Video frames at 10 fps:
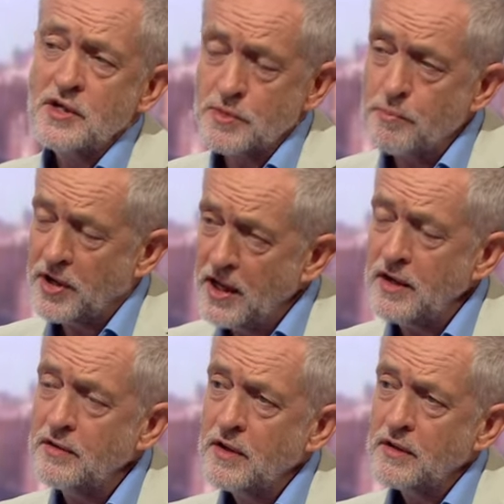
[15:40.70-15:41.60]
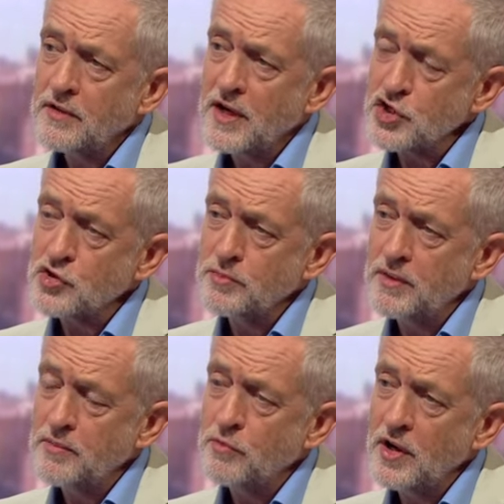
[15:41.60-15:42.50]
to bring in the national
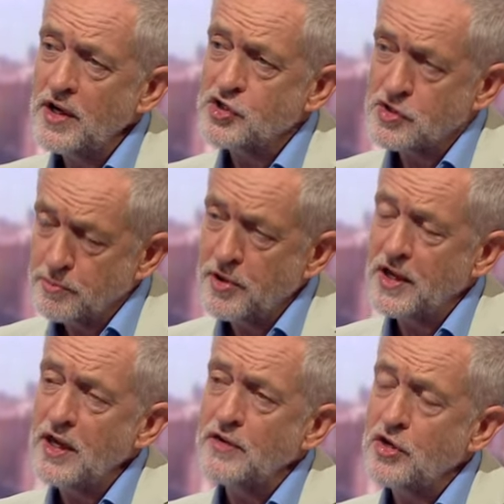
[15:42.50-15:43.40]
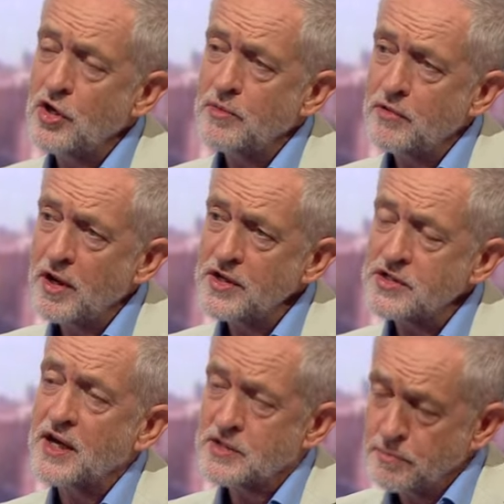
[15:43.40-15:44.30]
minimum wage, to mm. bring in the Human
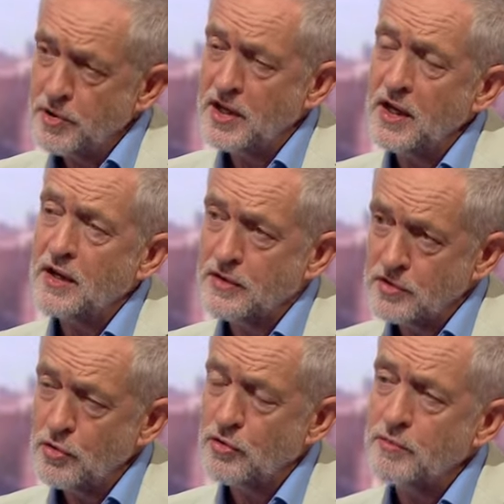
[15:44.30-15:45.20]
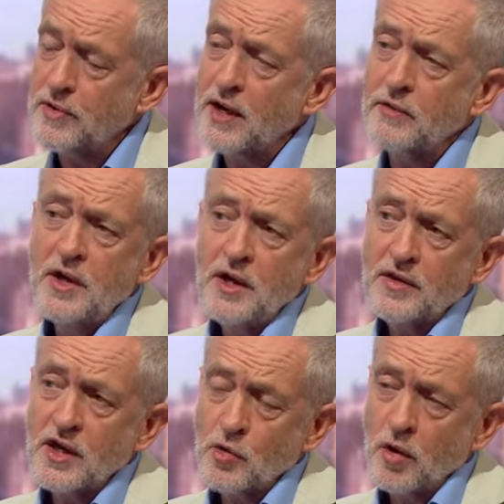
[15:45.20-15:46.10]
Rights Act, to bring in under Gordon Brown
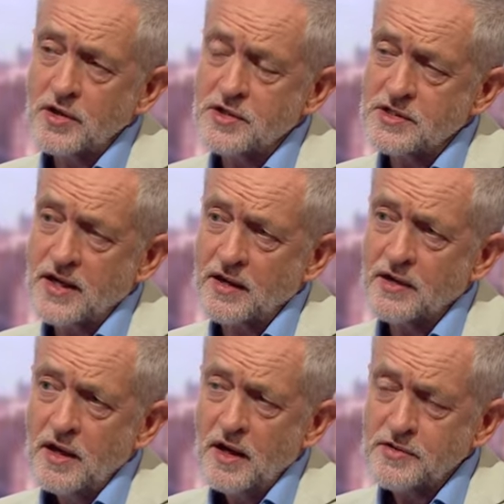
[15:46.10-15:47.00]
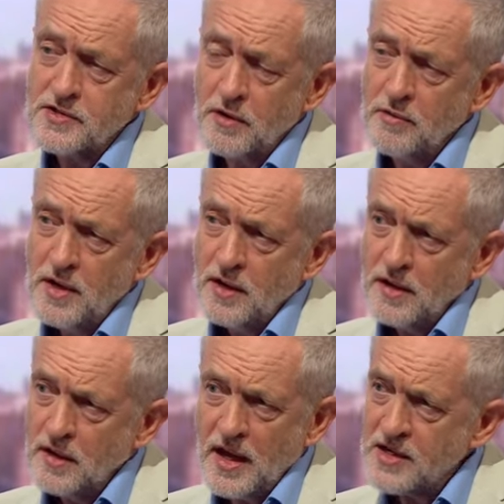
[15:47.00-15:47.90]
the Equalities Act. And so,
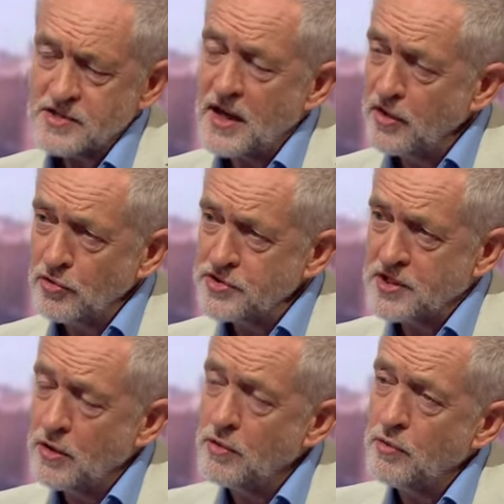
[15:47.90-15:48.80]
yes, and, again, and also...